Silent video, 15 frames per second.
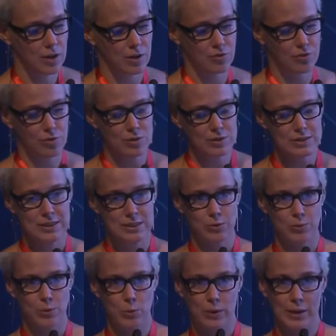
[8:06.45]
Of course, as
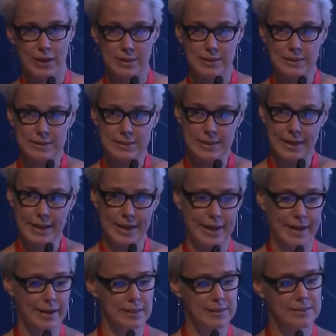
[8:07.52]
you can see
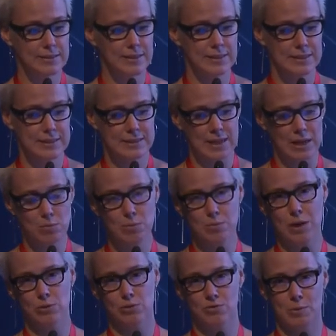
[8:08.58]
here, there are some
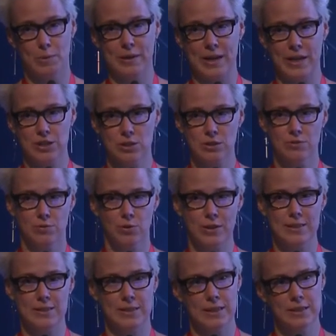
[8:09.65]
amount of applications,
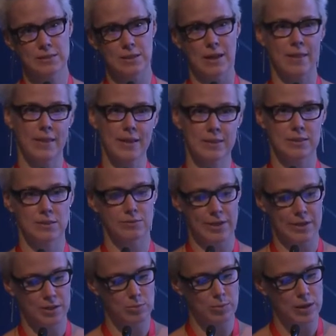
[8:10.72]
46, I think is a
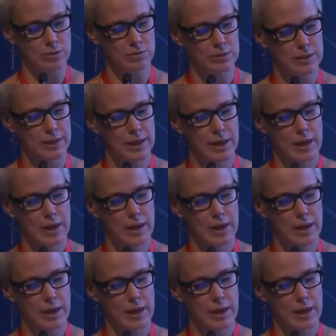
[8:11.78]
great amount,